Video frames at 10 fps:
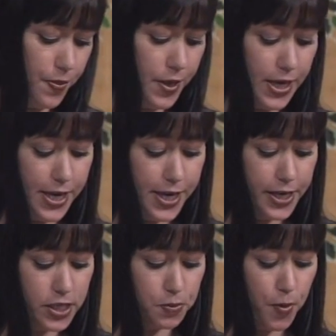
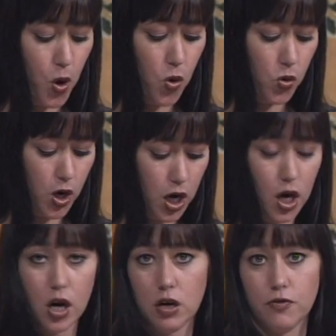He spoke
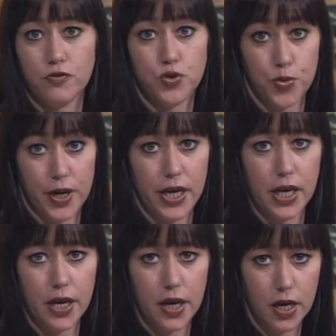of
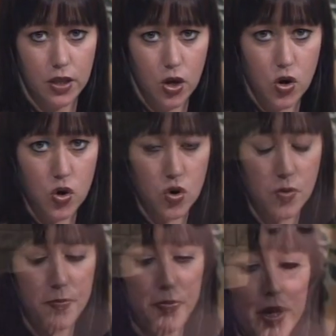drinking in the
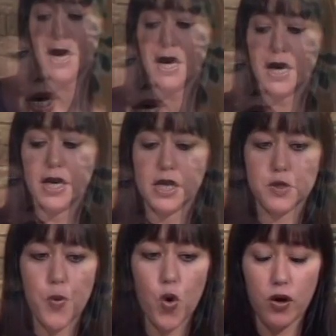home. He
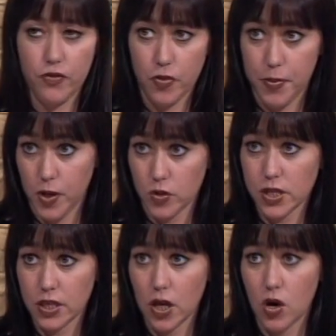spoke of abuse
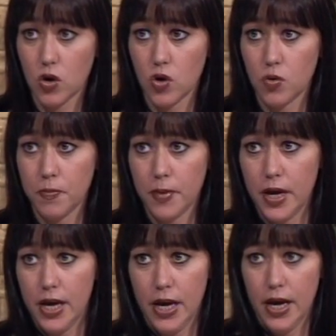in the home.
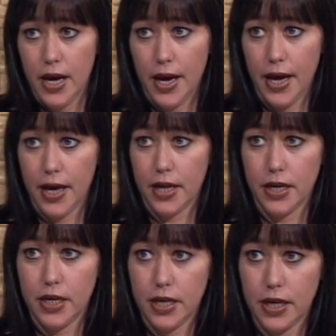
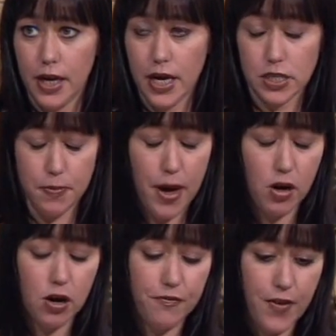And as a
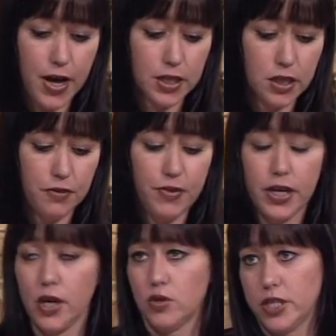matter of fact, in the
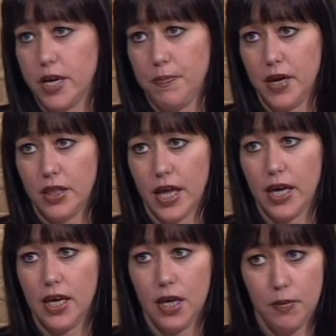videotaping that
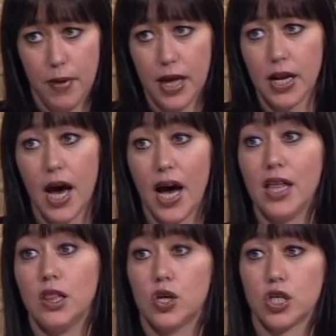he made, I
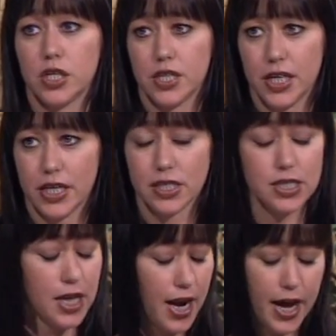learned things
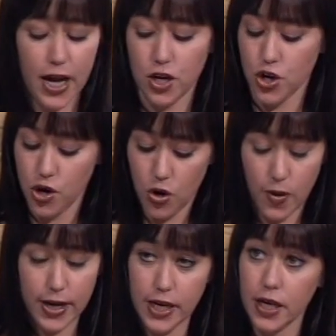that I had no
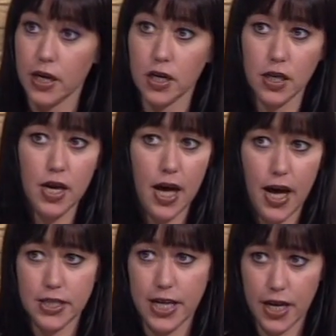idea
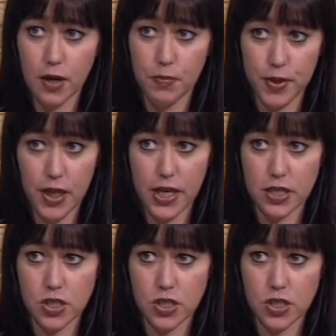had taken place.